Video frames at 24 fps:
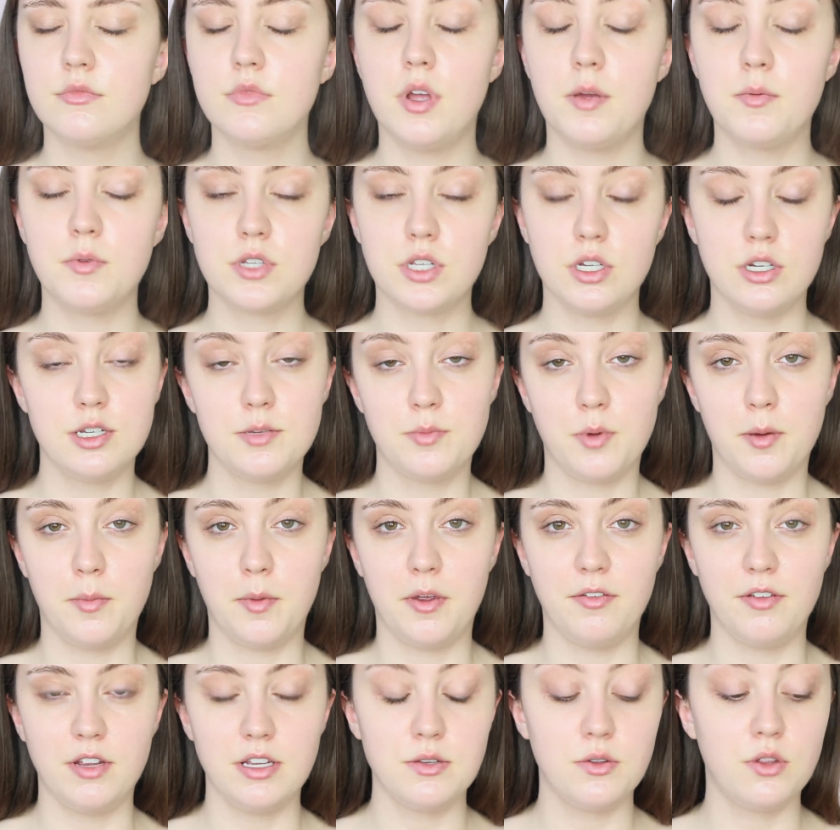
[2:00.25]
I'm just going to spray
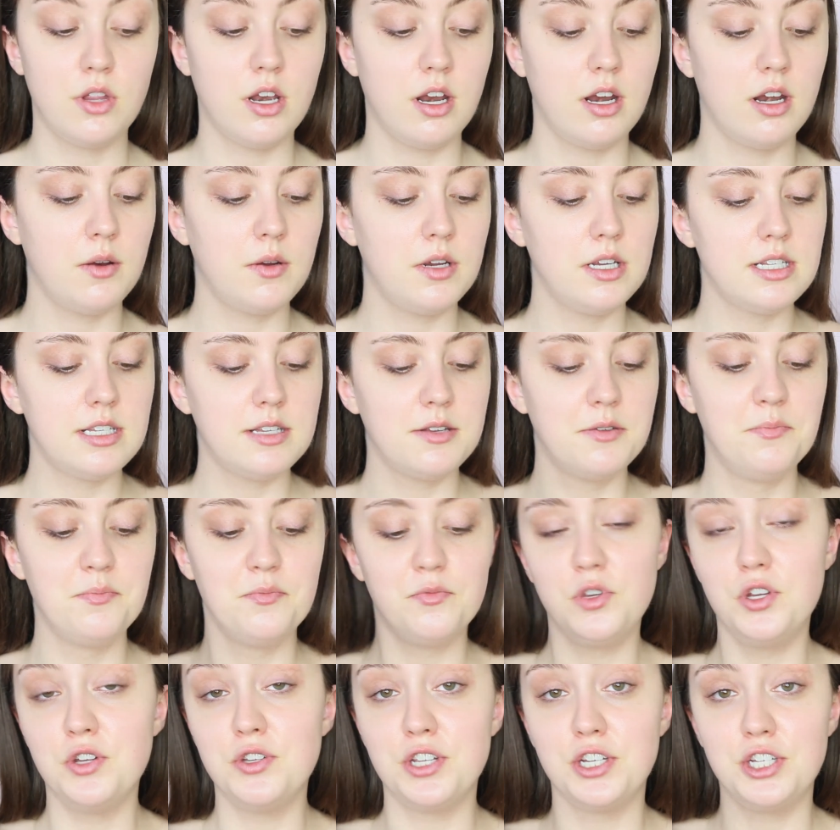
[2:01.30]
my face with it anyways.
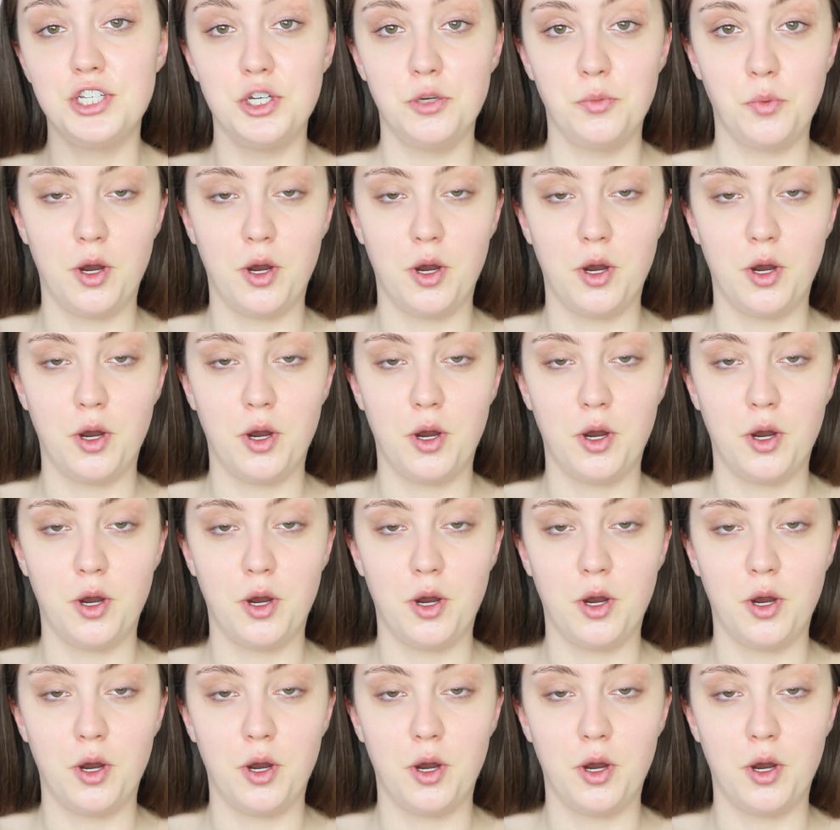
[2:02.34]
I'm using two